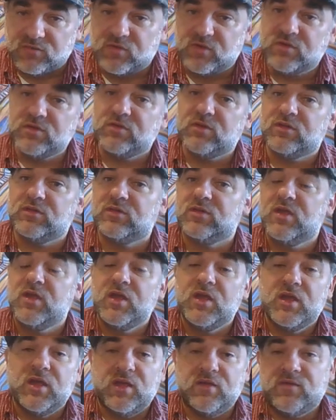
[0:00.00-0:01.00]
For instance,
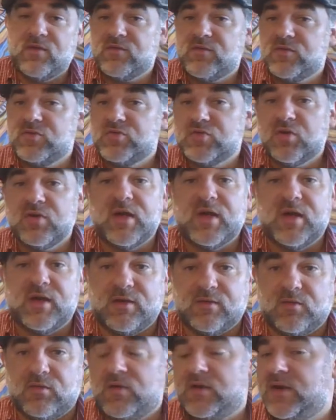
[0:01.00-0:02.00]
if you have a shodan
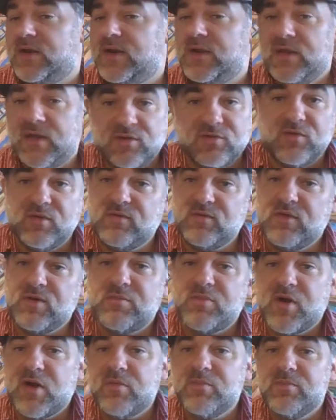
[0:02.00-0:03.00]
or actually even a
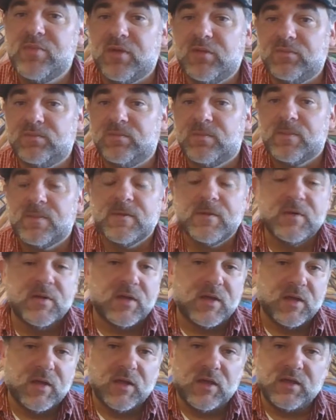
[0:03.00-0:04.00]
brown belt,
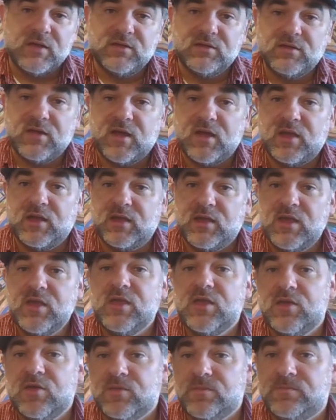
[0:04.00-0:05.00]
a
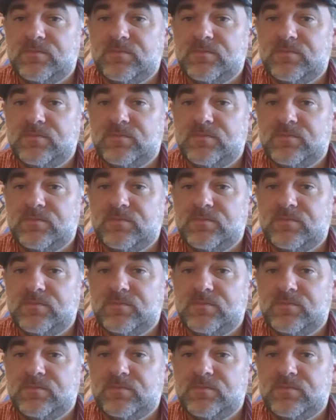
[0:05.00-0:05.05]
EQ,